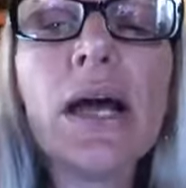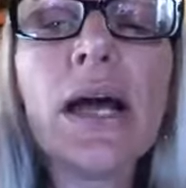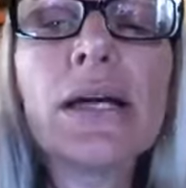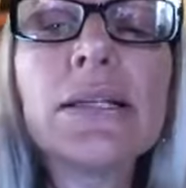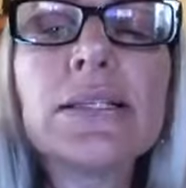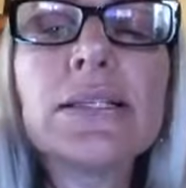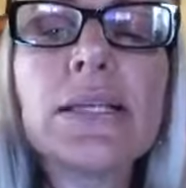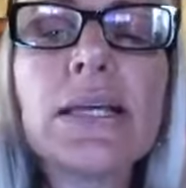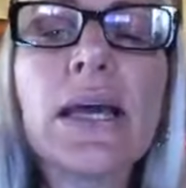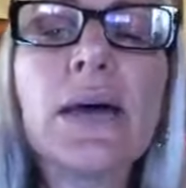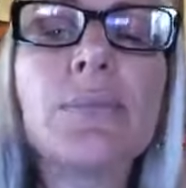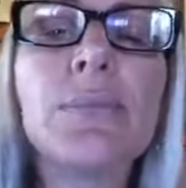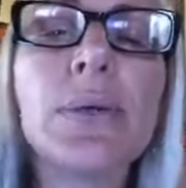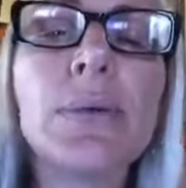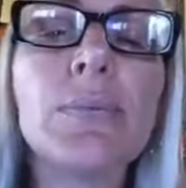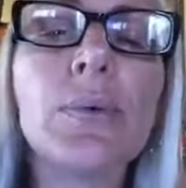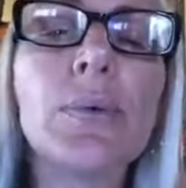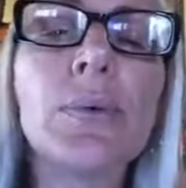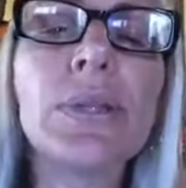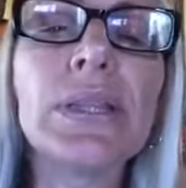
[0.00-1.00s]
I can see how
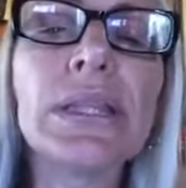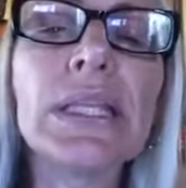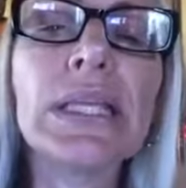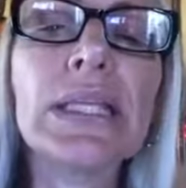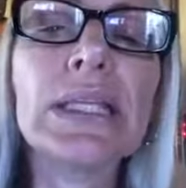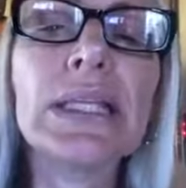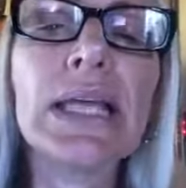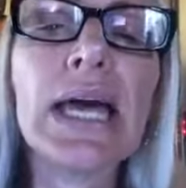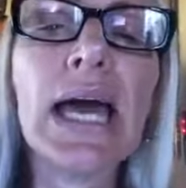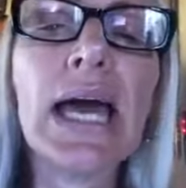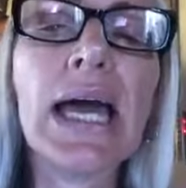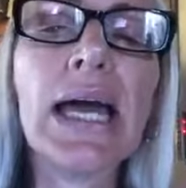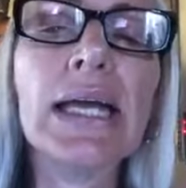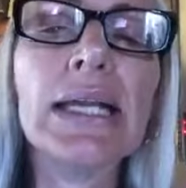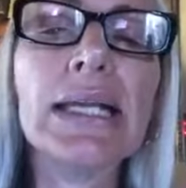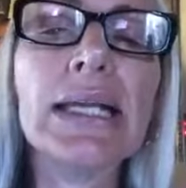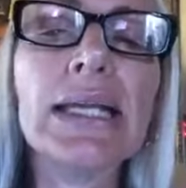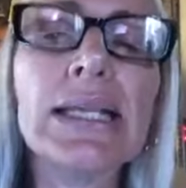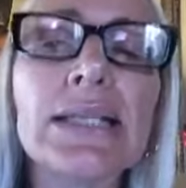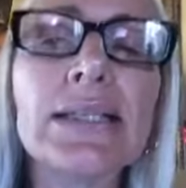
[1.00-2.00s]
people would think that.
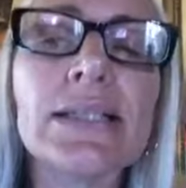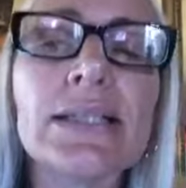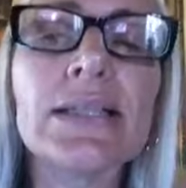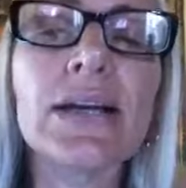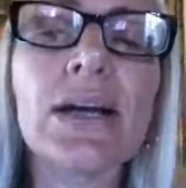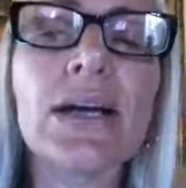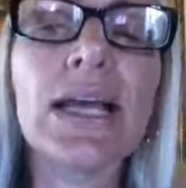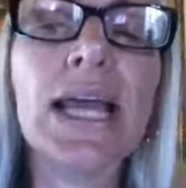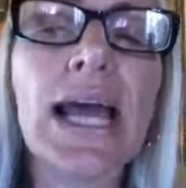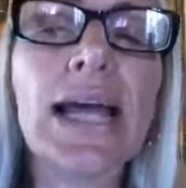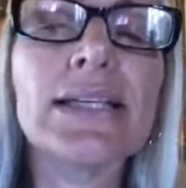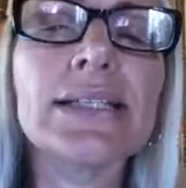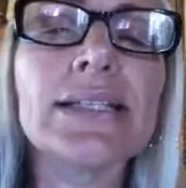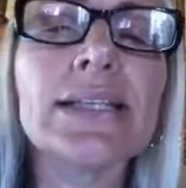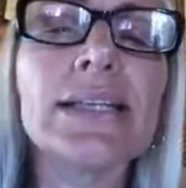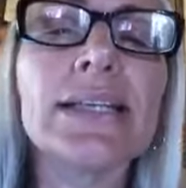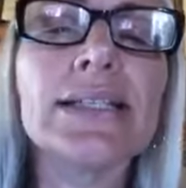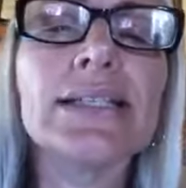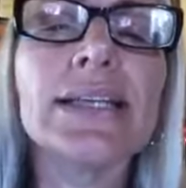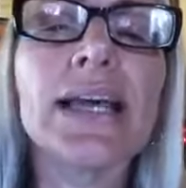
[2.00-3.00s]
He's
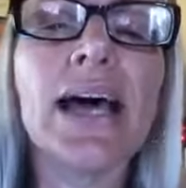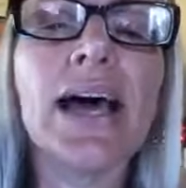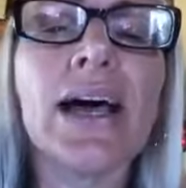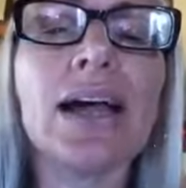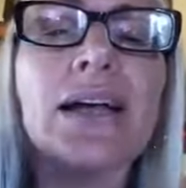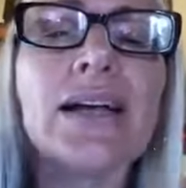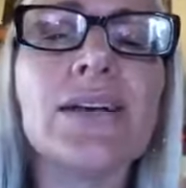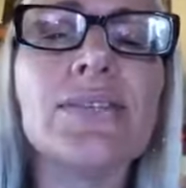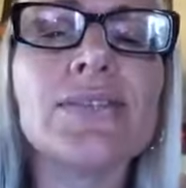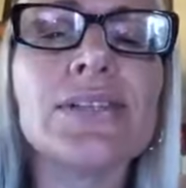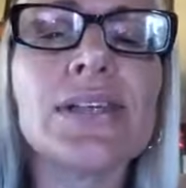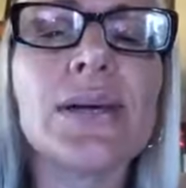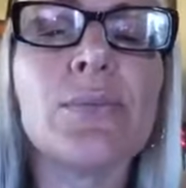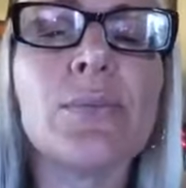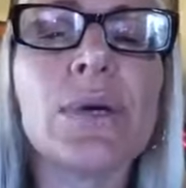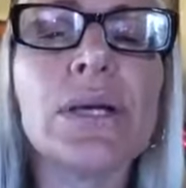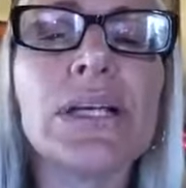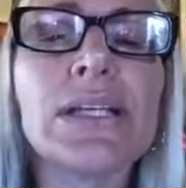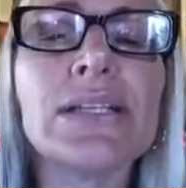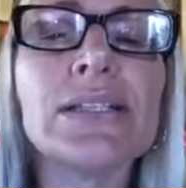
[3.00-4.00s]
sarcastic as hell. If
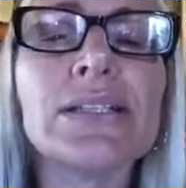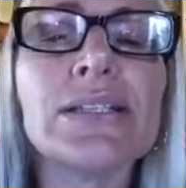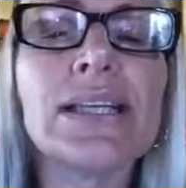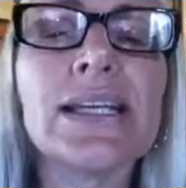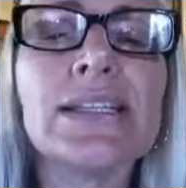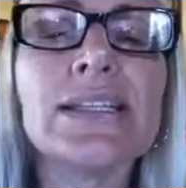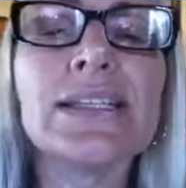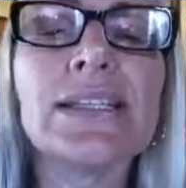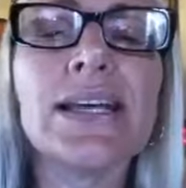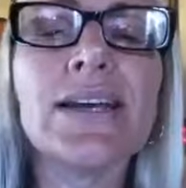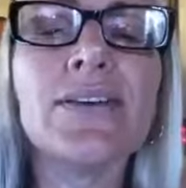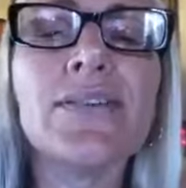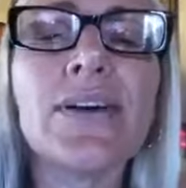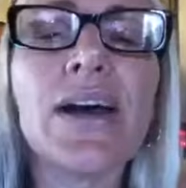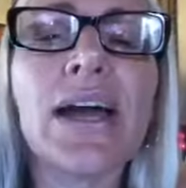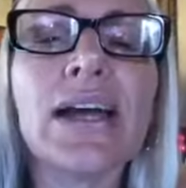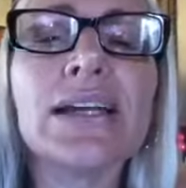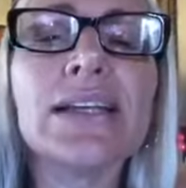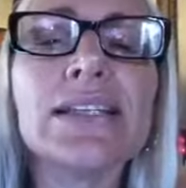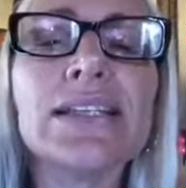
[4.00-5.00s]
someone is sensitive,
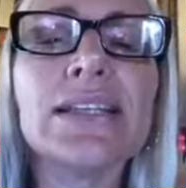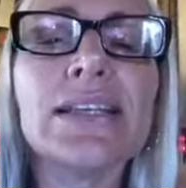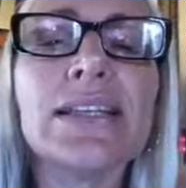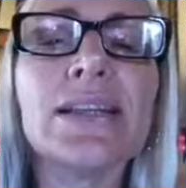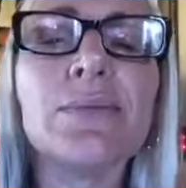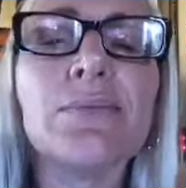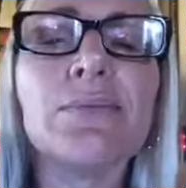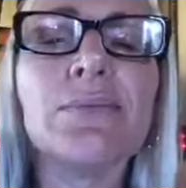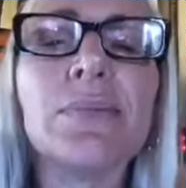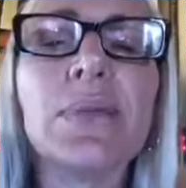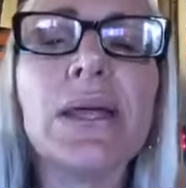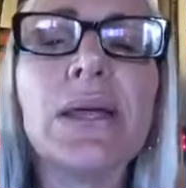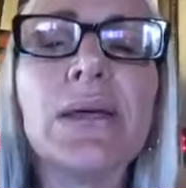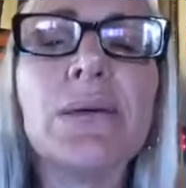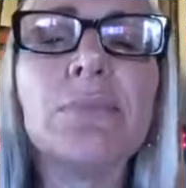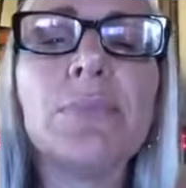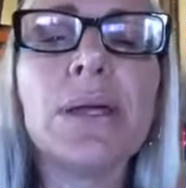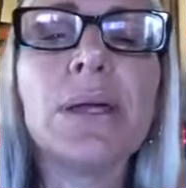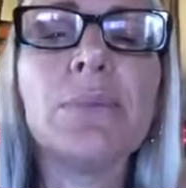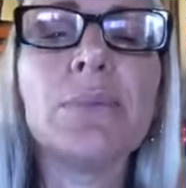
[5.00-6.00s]
I could see them
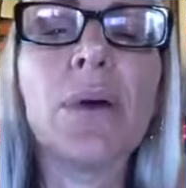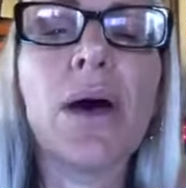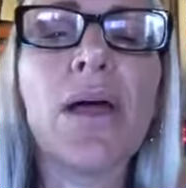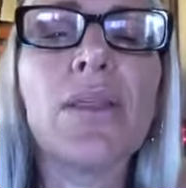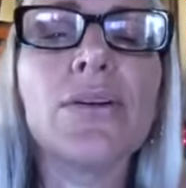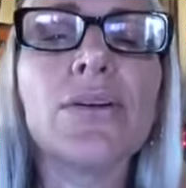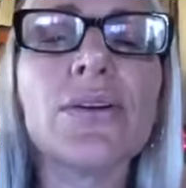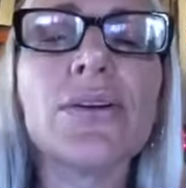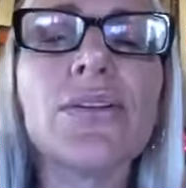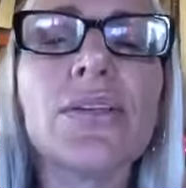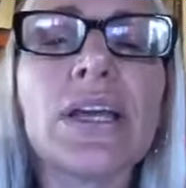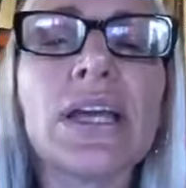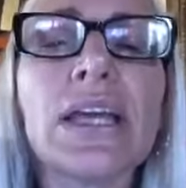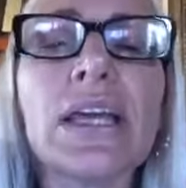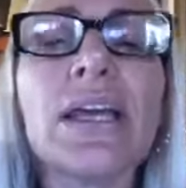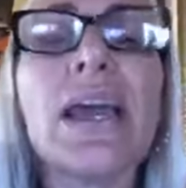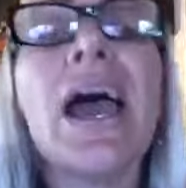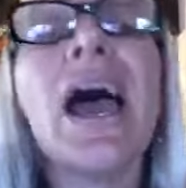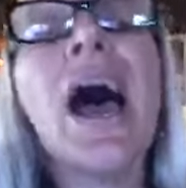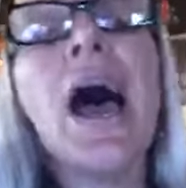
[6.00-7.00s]
being bothered or
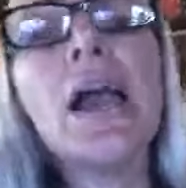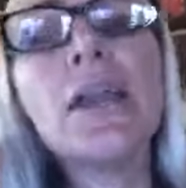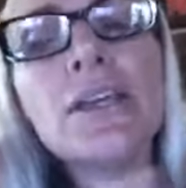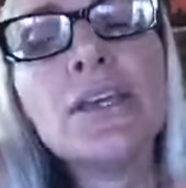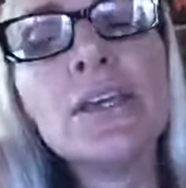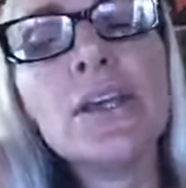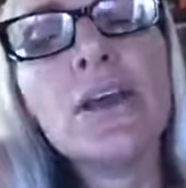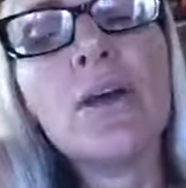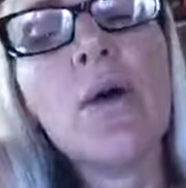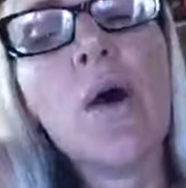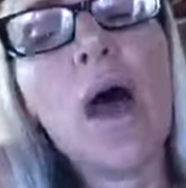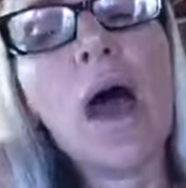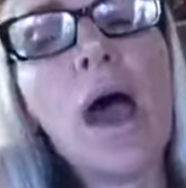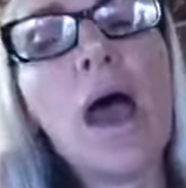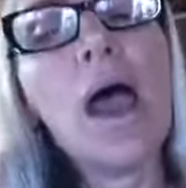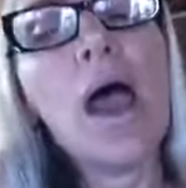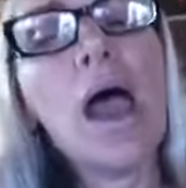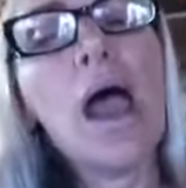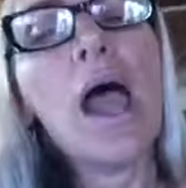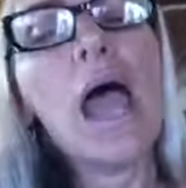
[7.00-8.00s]
thinking,
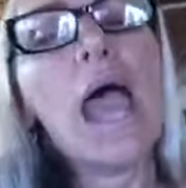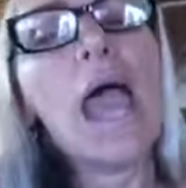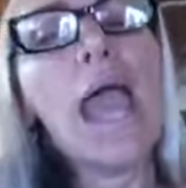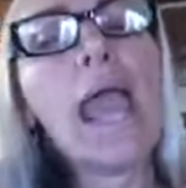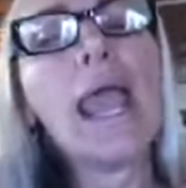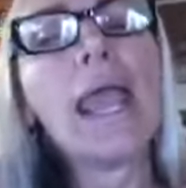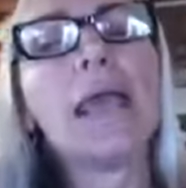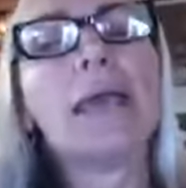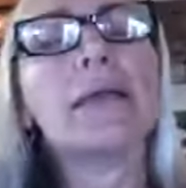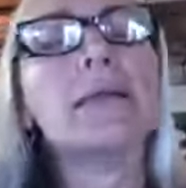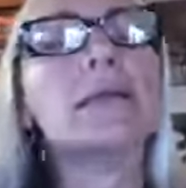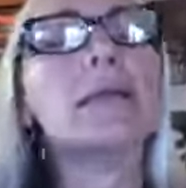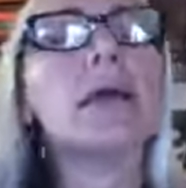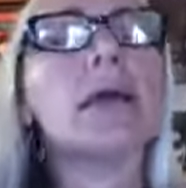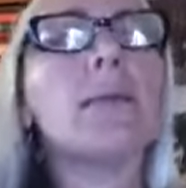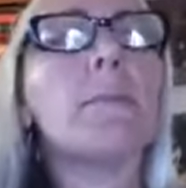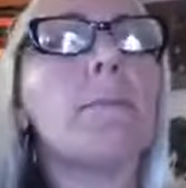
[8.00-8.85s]
and